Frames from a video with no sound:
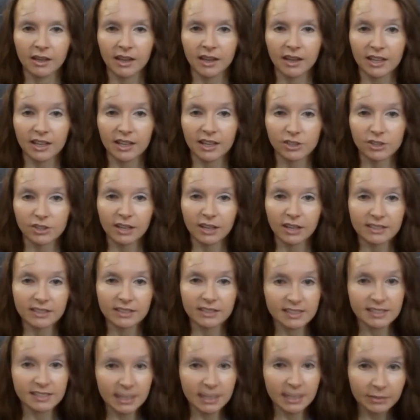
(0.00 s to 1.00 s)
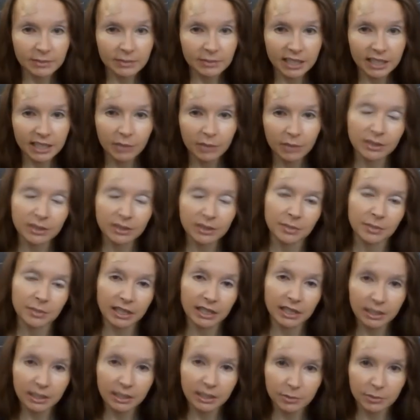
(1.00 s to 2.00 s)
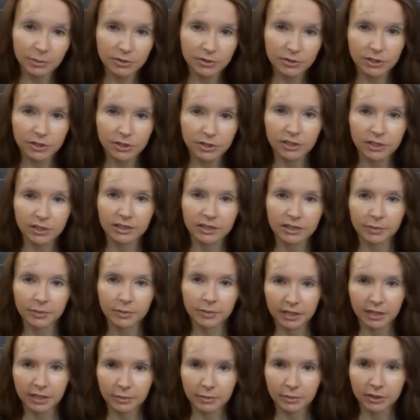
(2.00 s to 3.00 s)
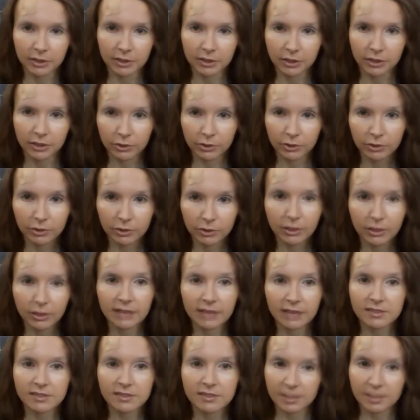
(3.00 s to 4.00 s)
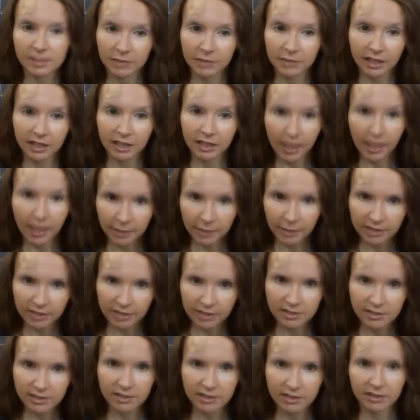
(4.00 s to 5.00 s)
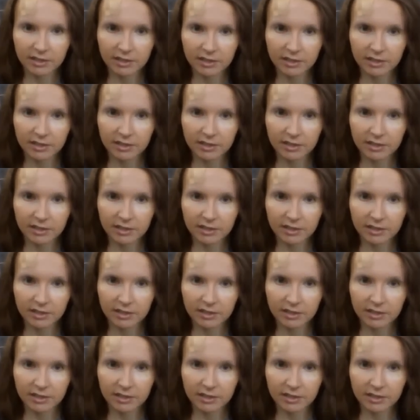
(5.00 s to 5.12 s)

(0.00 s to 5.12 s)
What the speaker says: I tried the same thing with the banana booster and the peanut butter Huel, and the same thing happened.